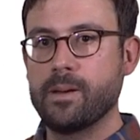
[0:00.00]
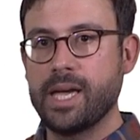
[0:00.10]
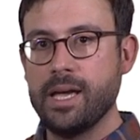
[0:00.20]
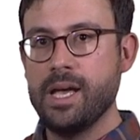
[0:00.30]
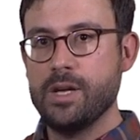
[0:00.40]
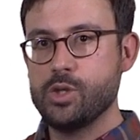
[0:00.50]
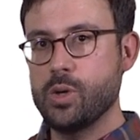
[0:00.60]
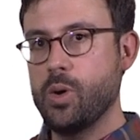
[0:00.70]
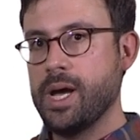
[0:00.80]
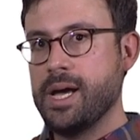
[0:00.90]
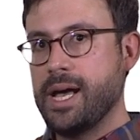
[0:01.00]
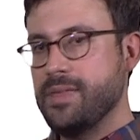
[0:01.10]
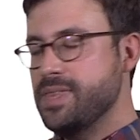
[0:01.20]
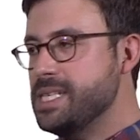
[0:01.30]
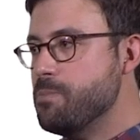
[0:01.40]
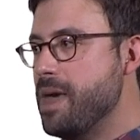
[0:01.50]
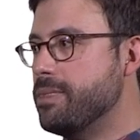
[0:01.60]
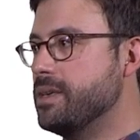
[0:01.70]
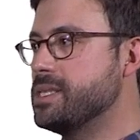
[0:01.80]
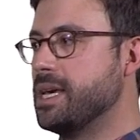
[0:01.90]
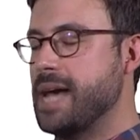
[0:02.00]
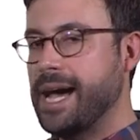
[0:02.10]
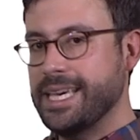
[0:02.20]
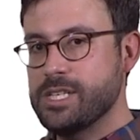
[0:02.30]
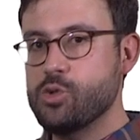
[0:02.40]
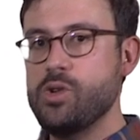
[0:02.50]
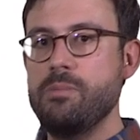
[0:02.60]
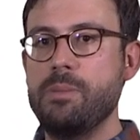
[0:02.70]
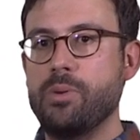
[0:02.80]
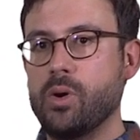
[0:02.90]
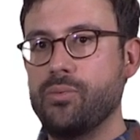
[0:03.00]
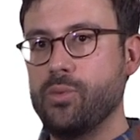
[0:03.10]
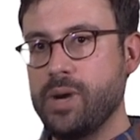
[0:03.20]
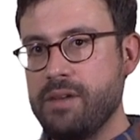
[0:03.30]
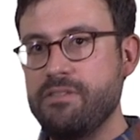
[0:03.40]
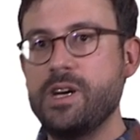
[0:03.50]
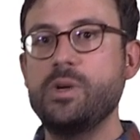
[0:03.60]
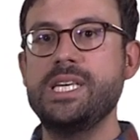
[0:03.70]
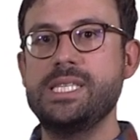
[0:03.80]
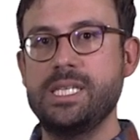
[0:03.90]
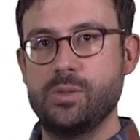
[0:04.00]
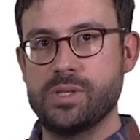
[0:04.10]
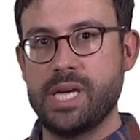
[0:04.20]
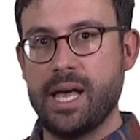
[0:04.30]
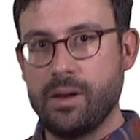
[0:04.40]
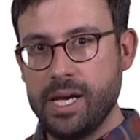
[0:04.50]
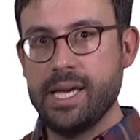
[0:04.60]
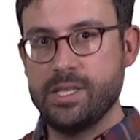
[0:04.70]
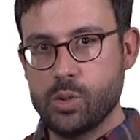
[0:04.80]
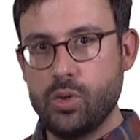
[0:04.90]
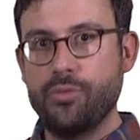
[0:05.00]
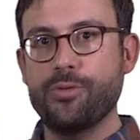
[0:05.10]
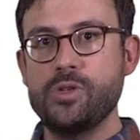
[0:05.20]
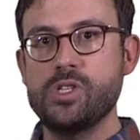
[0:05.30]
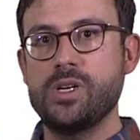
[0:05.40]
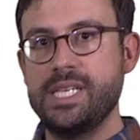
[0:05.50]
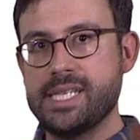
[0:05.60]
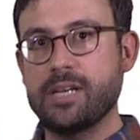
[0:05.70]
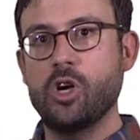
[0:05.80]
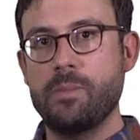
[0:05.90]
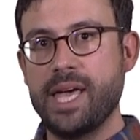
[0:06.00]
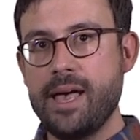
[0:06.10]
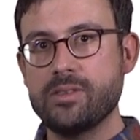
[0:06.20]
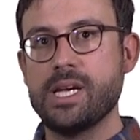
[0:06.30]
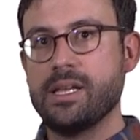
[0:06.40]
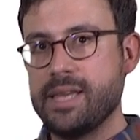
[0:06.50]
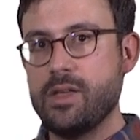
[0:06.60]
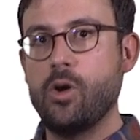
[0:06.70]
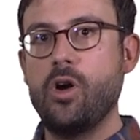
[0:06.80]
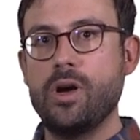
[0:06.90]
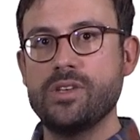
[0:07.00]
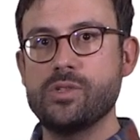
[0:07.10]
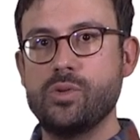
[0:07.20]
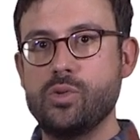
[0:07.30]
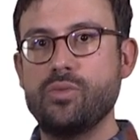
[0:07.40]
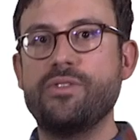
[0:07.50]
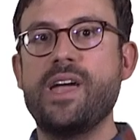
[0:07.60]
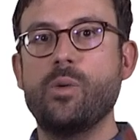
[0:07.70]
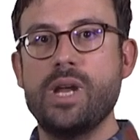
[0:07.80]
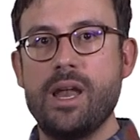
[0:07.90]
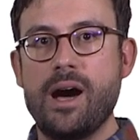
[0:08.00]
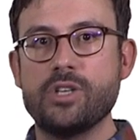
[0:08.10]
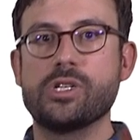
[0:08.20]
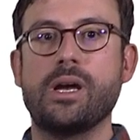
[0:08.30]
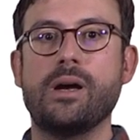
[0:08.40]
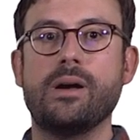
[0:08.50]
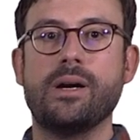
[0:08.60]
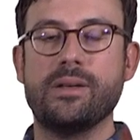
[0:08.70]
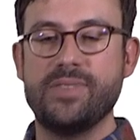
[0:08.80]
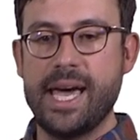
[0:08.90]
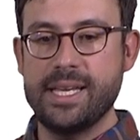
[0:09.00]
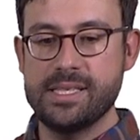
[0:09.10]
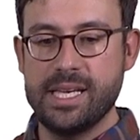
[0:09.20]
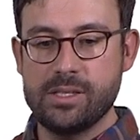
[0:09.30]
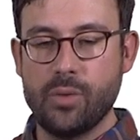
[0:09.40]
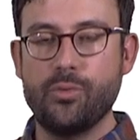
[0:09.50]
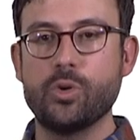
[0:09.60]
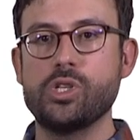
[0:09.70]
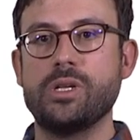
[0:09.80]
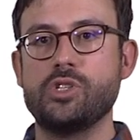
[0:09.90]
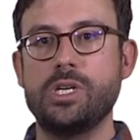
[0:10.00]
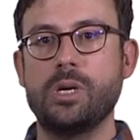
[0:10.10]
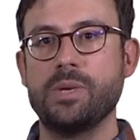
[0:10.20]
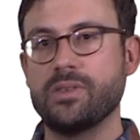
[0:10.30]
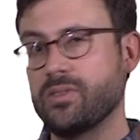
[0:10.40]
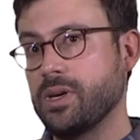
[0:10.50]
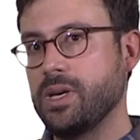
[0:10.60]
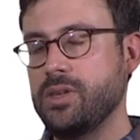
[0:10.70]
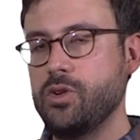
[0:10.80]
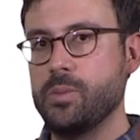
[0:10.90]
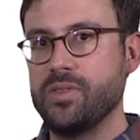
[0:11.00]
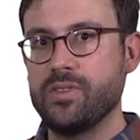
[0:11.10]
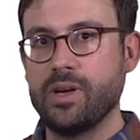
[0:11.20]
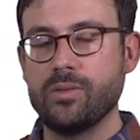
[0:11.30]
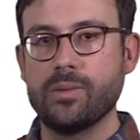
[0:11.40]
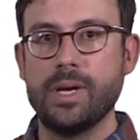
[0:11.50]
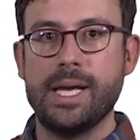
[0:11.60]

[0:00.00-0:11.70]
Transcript: Okay. So these methods are extremely powerful and very easy to scale. And so the first studies are coming out that allow us to do very large uh, uh, data set of functional genomics in human cells.